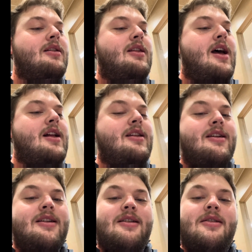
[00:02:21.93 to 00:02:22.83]
That
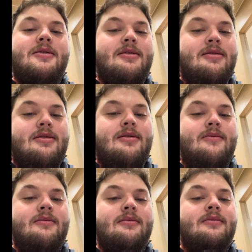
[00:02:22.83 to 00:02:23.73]
is
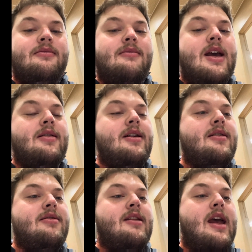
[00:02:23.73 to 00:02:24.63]
at
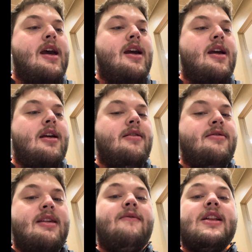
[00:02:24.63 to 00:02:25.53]
least a
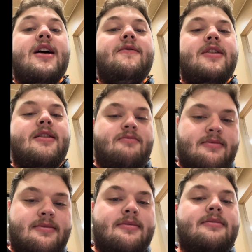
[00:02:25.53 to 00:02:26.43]
seven out of ten.
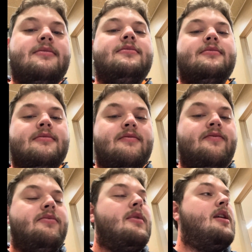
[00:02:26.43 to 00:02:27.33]

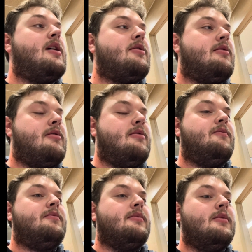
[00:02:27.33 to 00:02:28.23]
Nice. Yes.
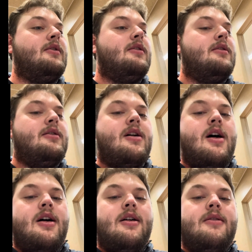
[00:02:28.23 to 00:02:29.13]
Better
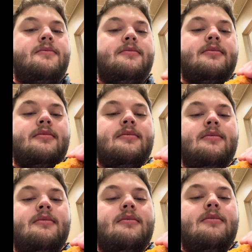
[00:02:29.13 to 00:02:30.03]
than um, regular
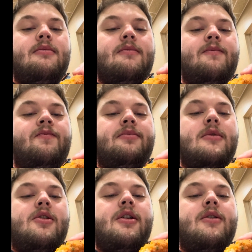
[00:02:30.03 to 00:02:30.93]
mozzarella stick.
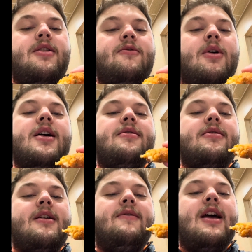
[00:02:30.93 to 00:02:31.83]
The only reason why it's a
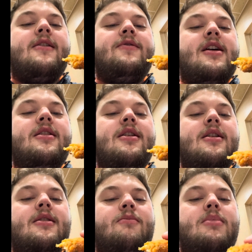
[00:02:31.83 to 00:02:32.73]
seven out of ten
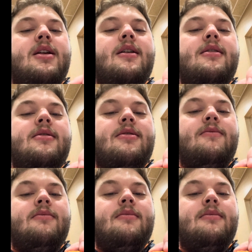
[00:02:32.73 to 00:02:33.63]
because
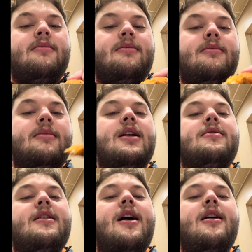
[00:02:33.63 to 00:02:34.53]

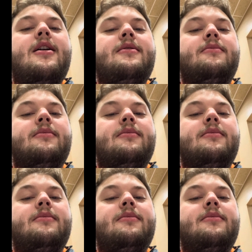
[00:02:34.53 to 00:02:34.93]
it's not hot.